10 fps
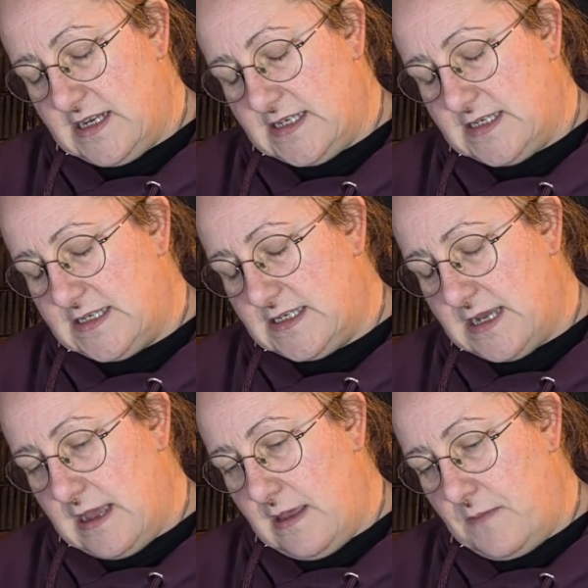
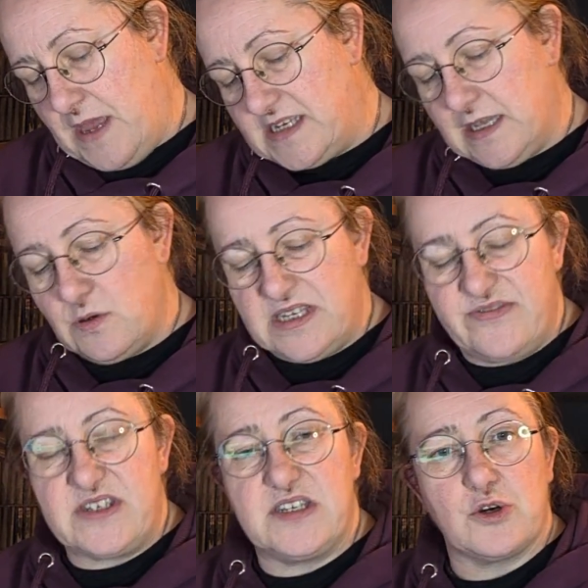that's
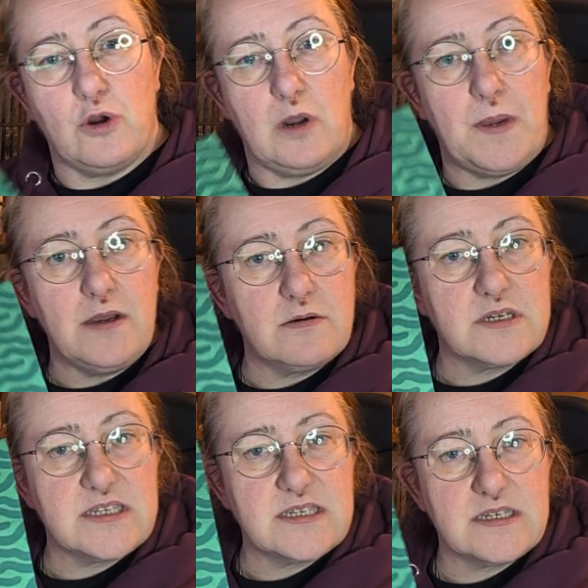exclusive to
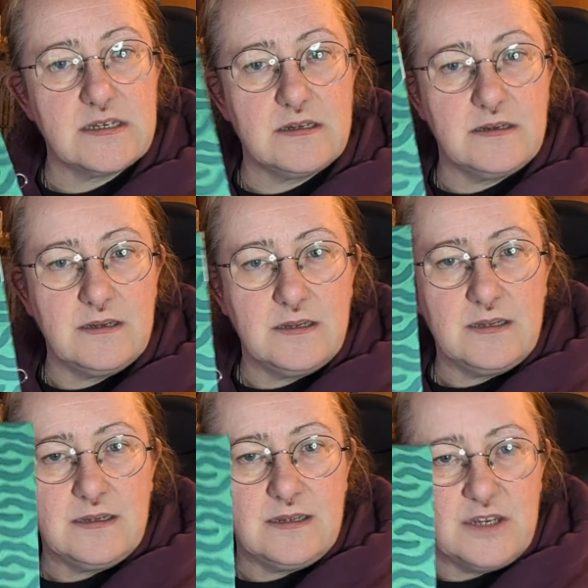ScrawlrBox,
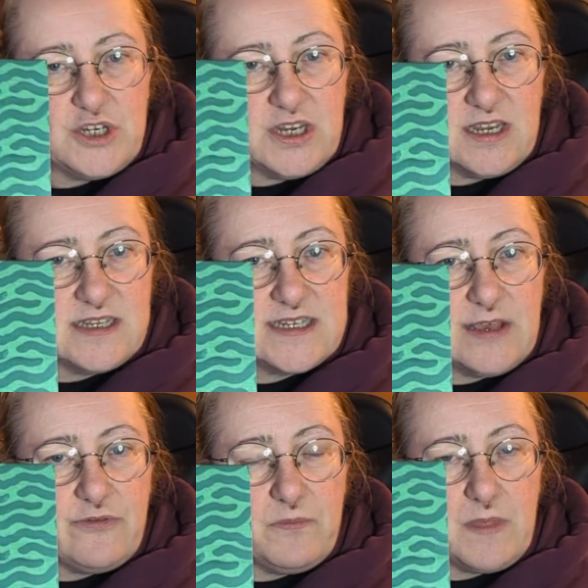as you can
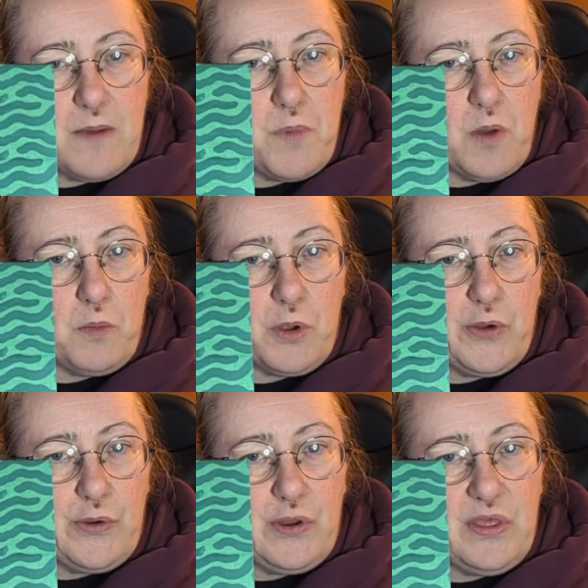tell from that
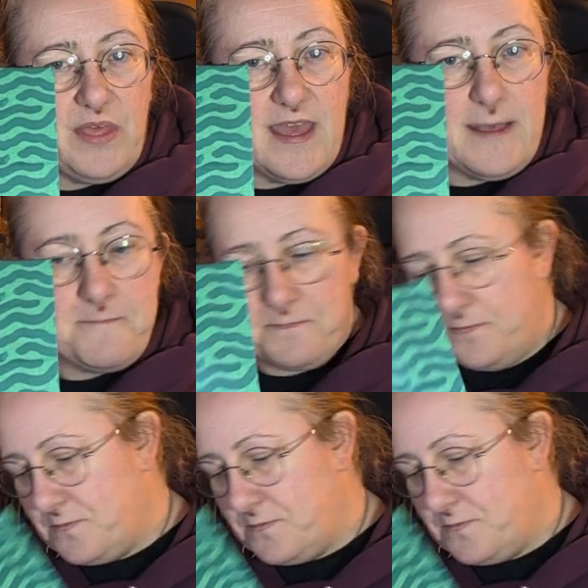bottom corner there.